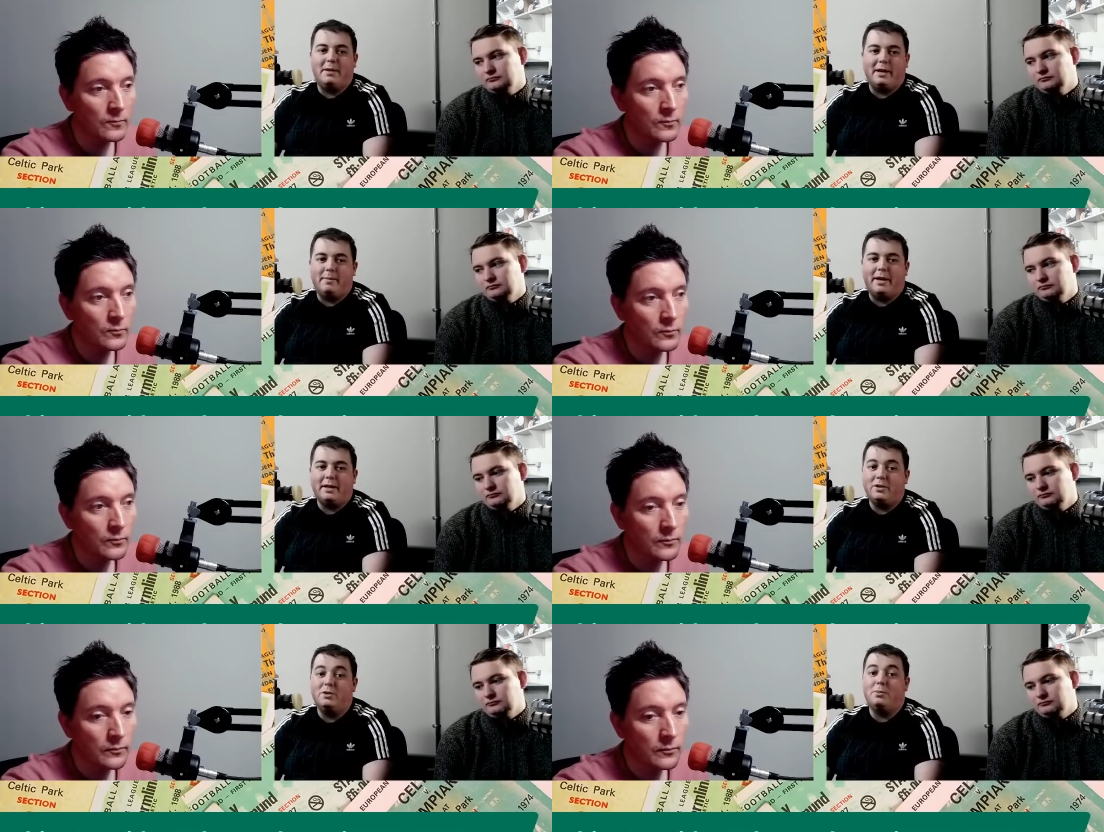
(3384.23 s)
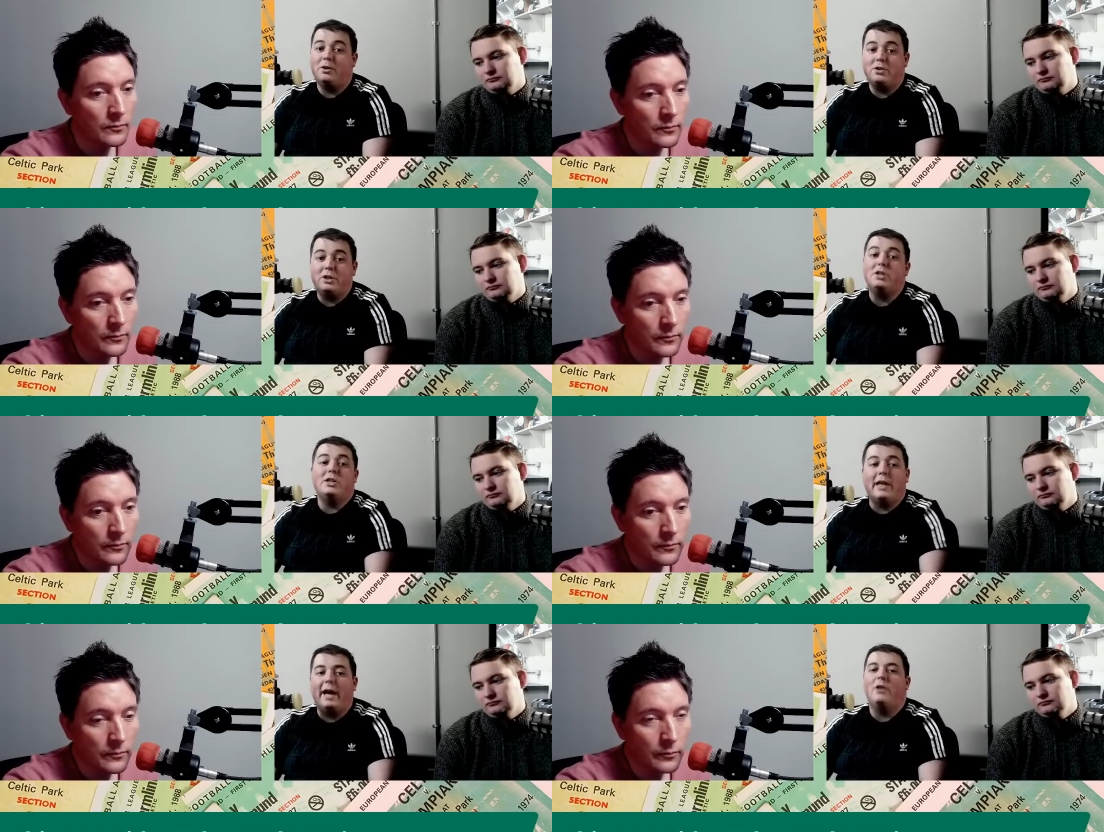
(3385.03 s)
Speaker 1: of that magnitude, because you
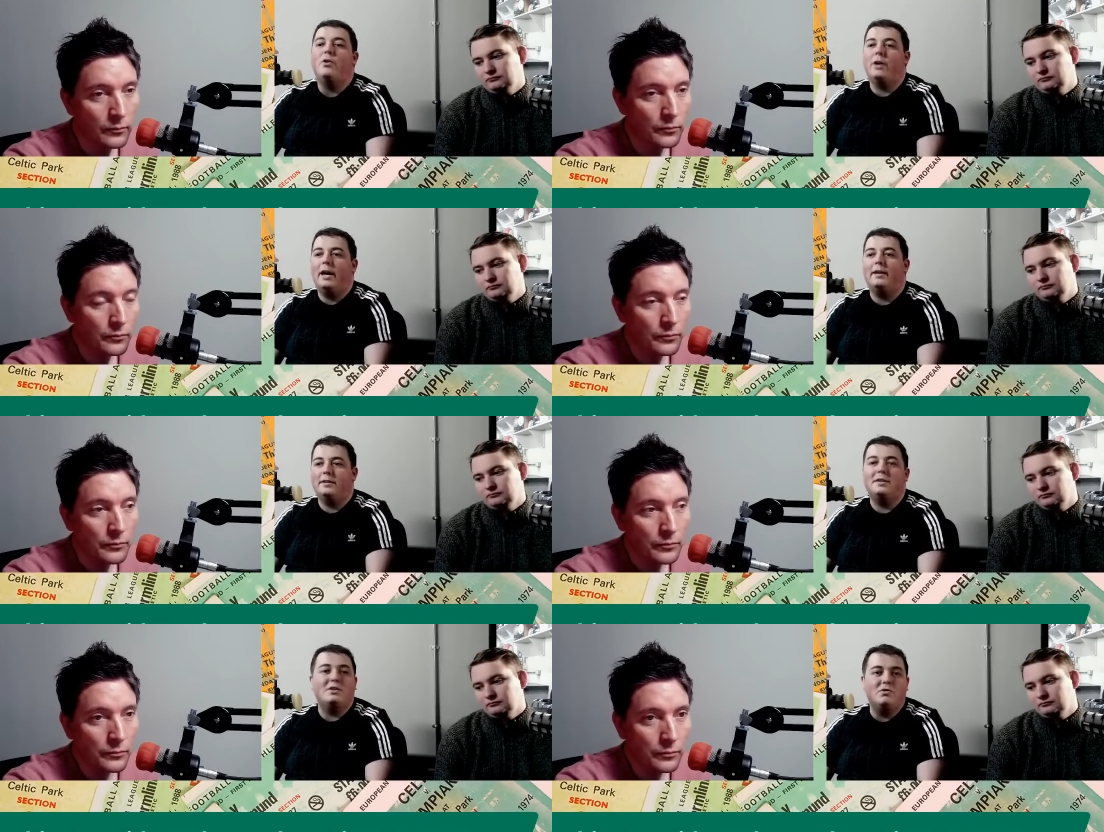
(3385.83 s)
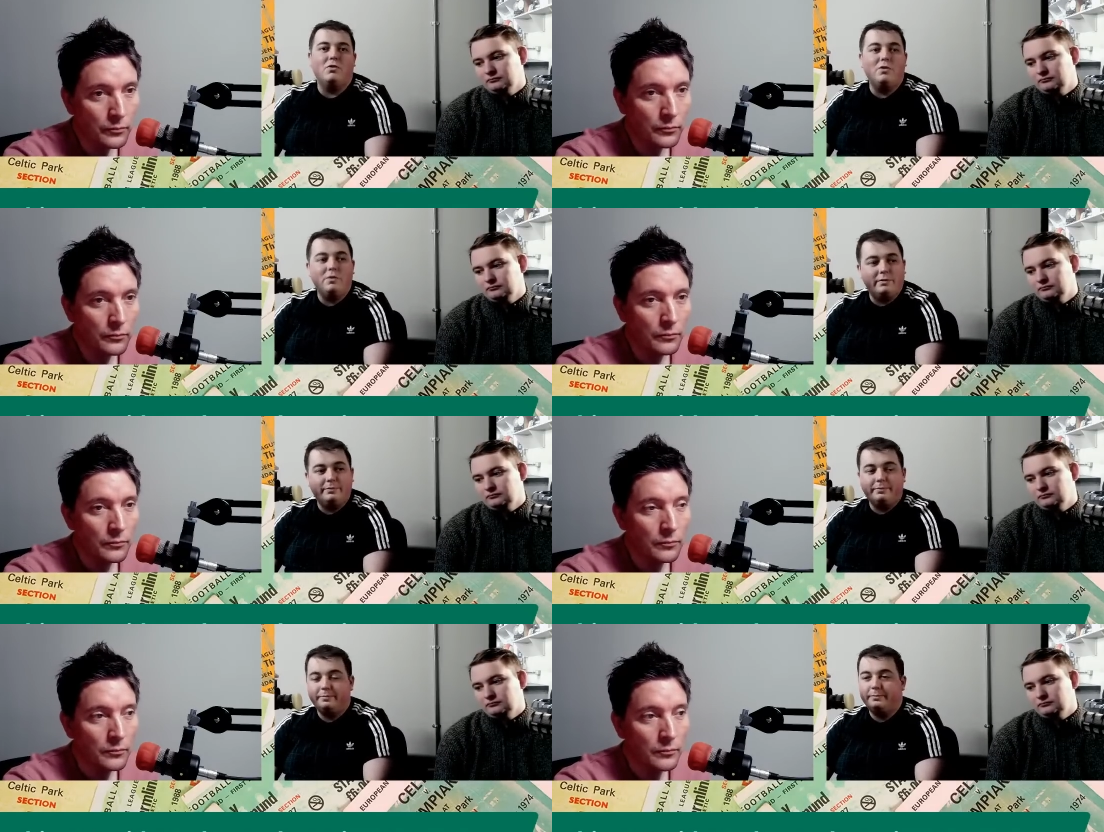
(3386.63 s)
just cannot get a decision wrong.
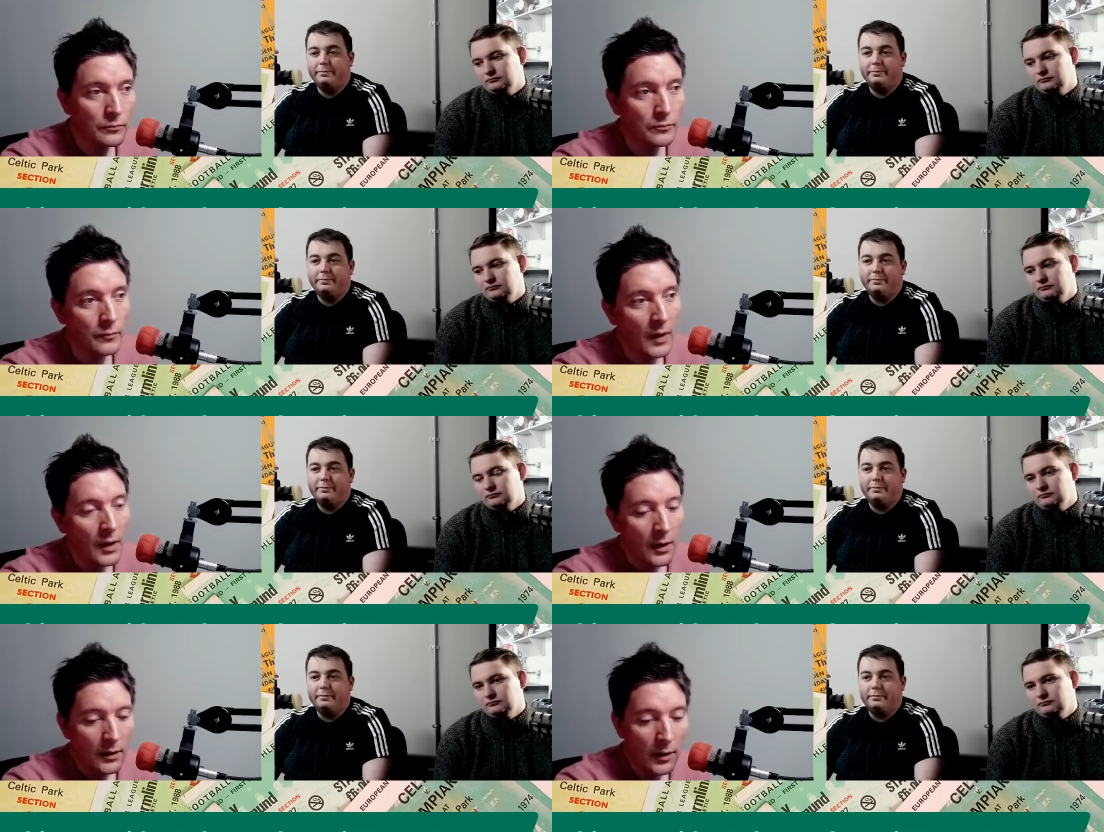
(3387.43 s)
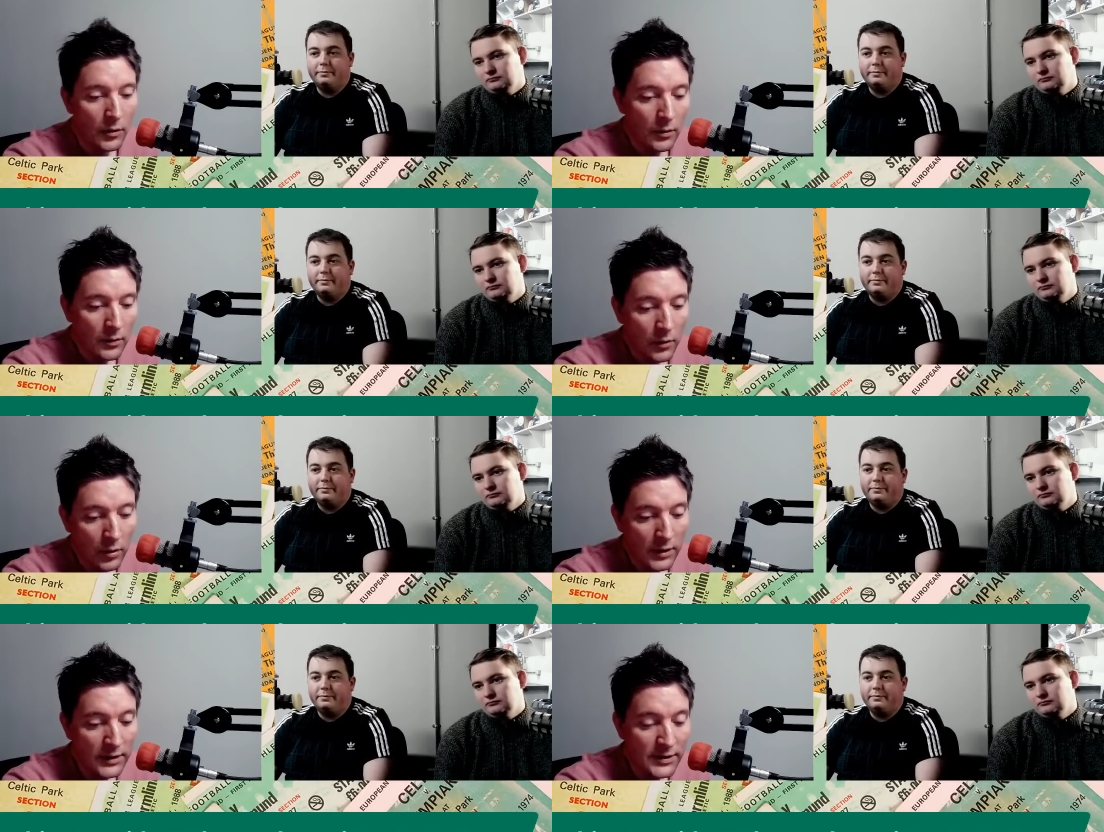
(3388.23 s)
Speaker 2: Now,
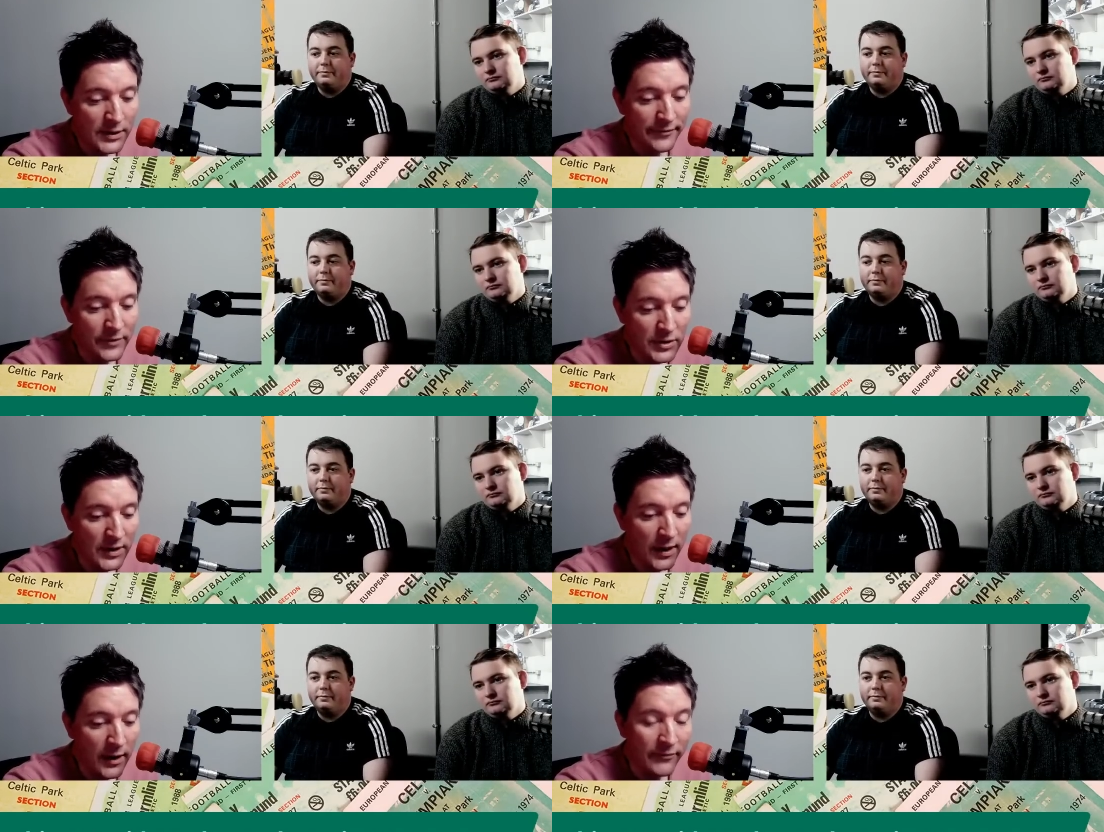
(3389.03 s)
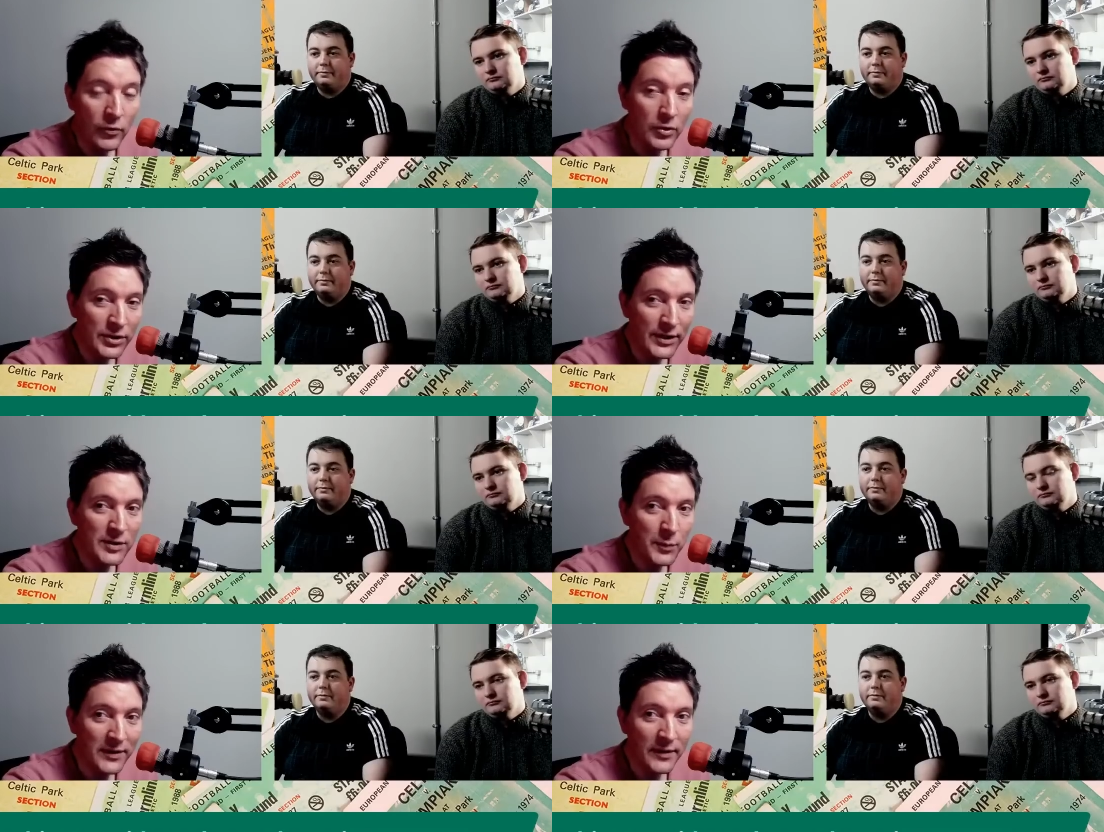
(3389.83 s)
Colin, this is the first day I've not changed
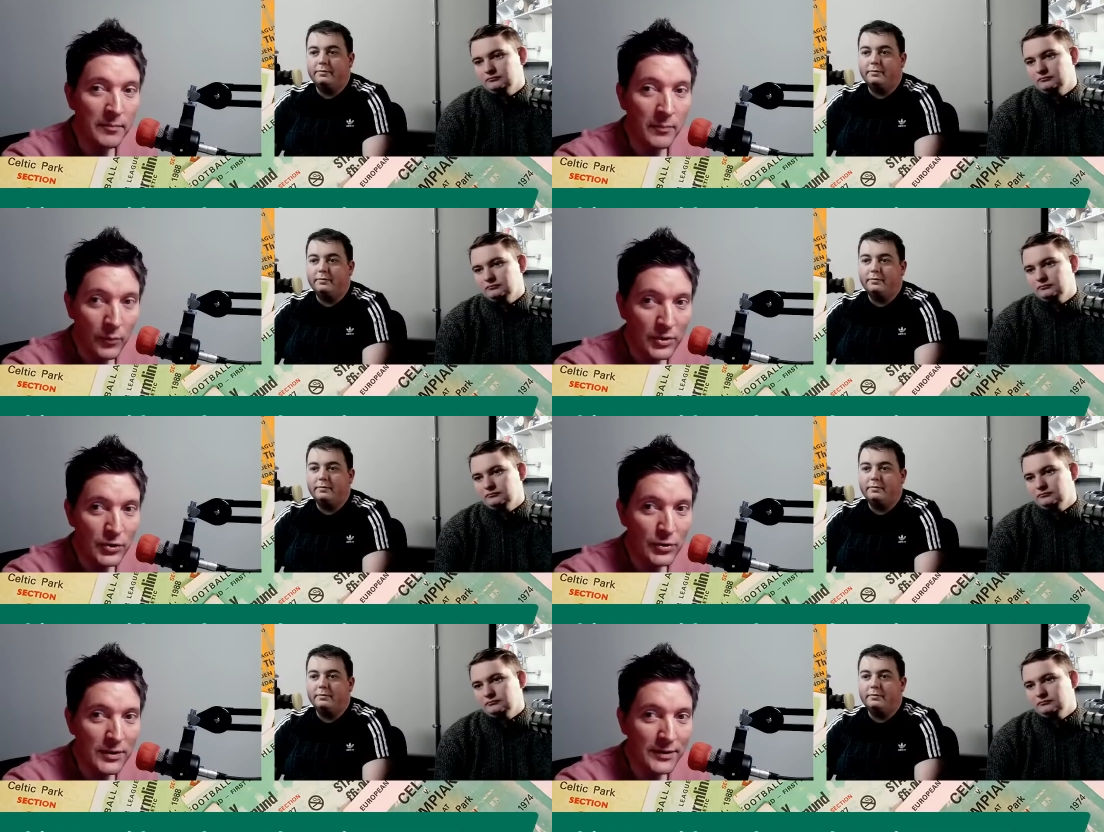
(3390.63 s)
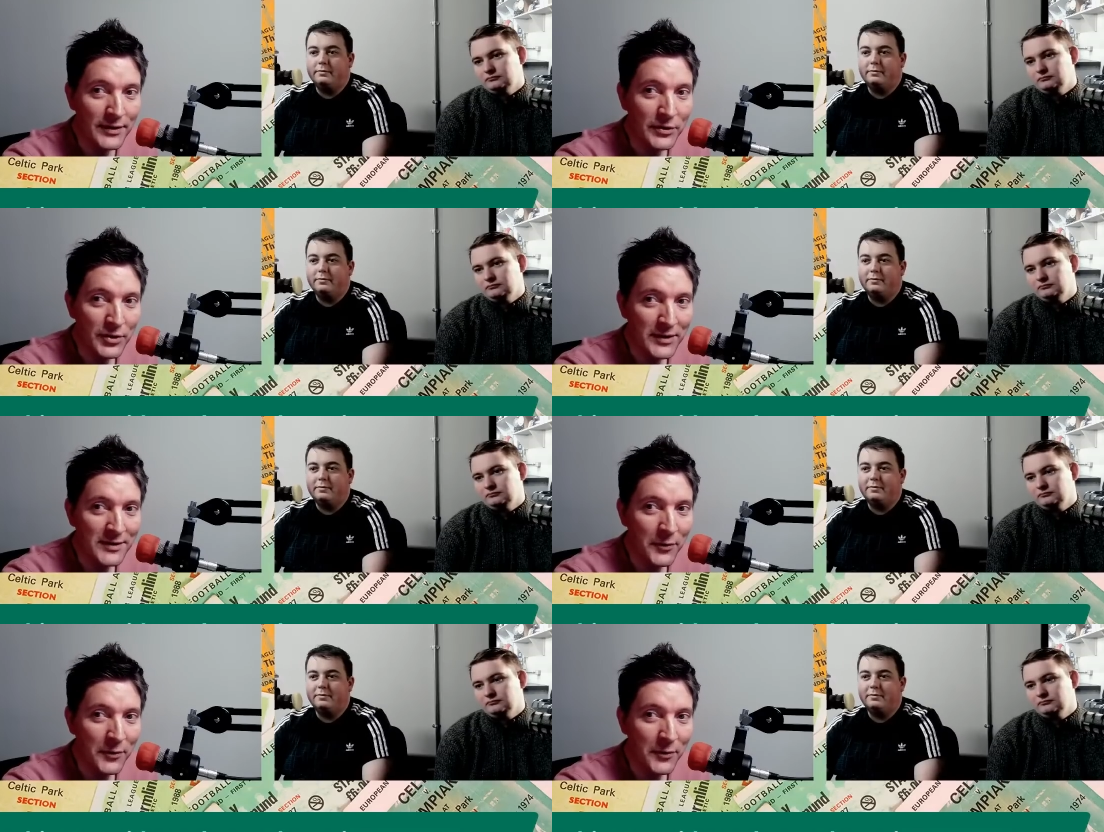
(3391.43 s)
my team, which shows you the situation that